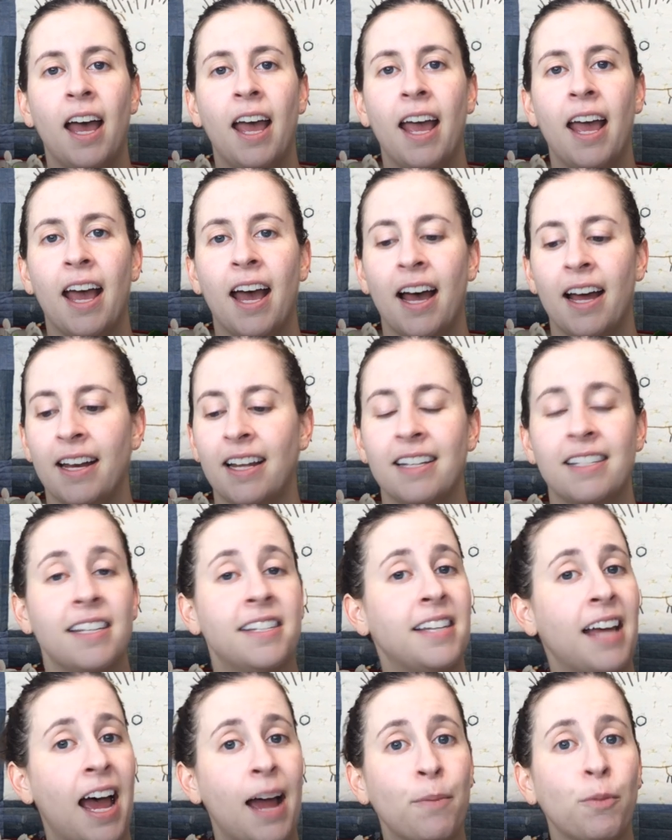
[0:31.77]
and it's
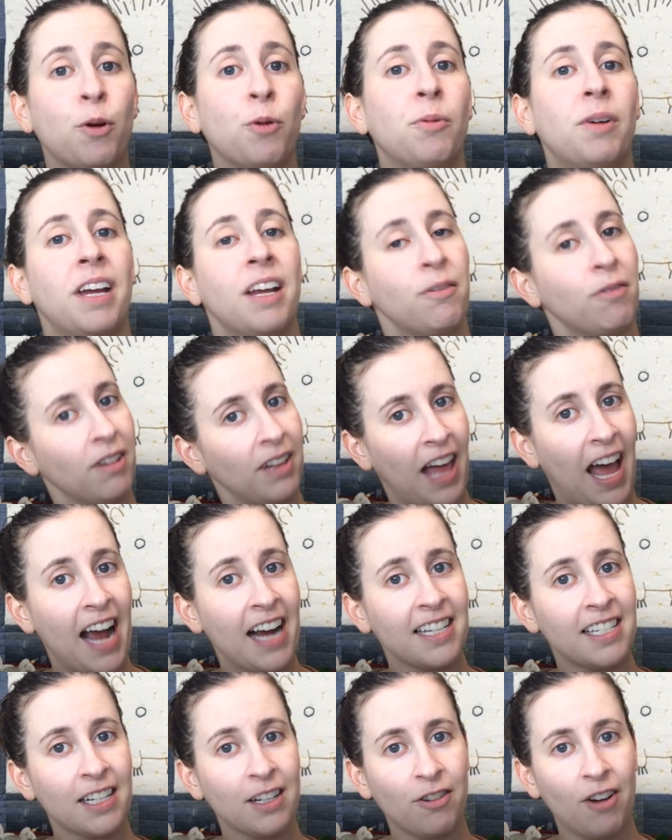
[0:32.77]
a time where we can
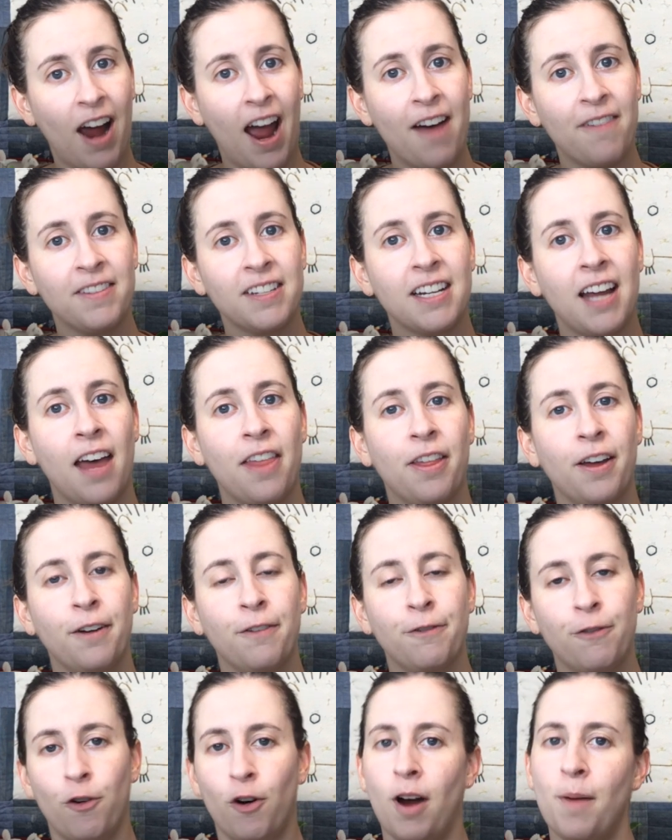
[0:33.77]
relax and craft together
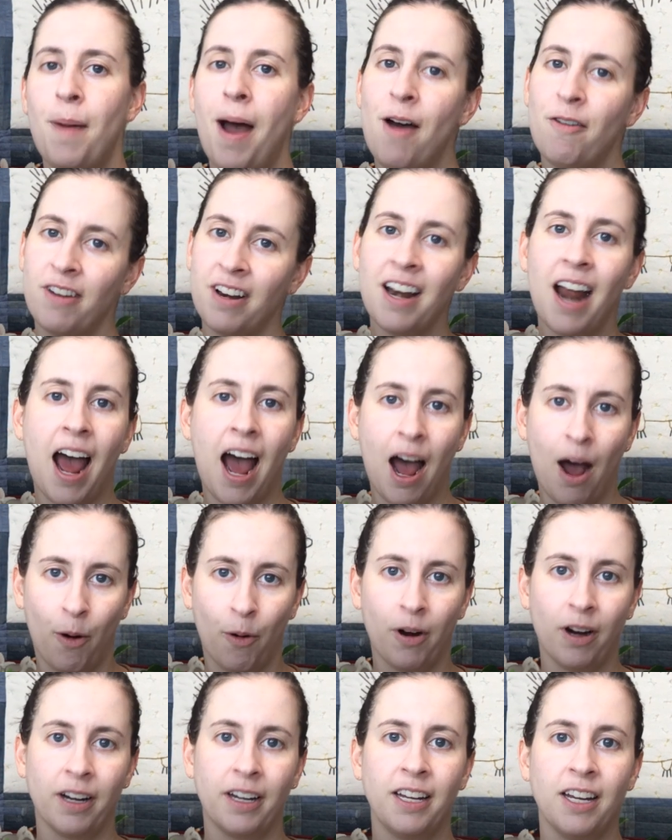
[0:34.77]
for about an
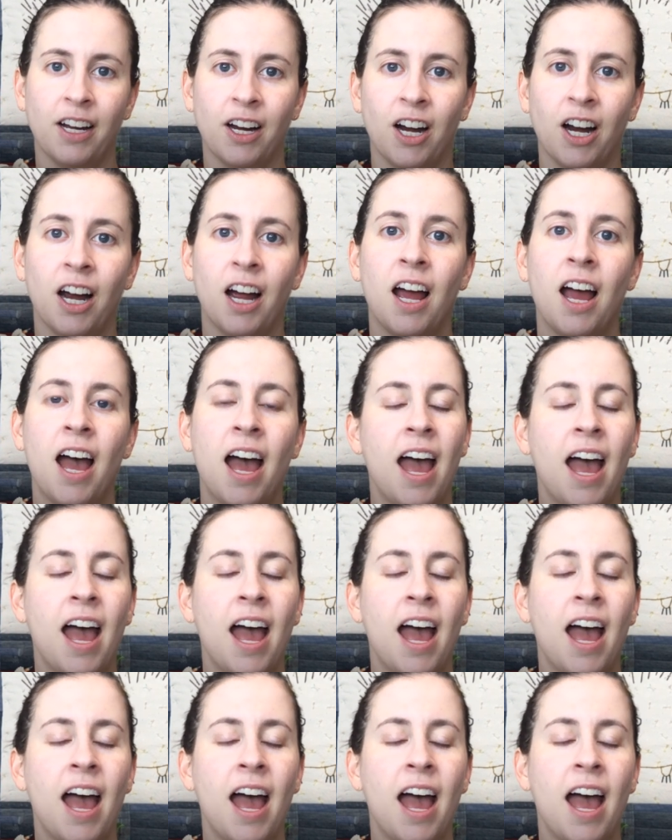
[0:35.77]
hour here.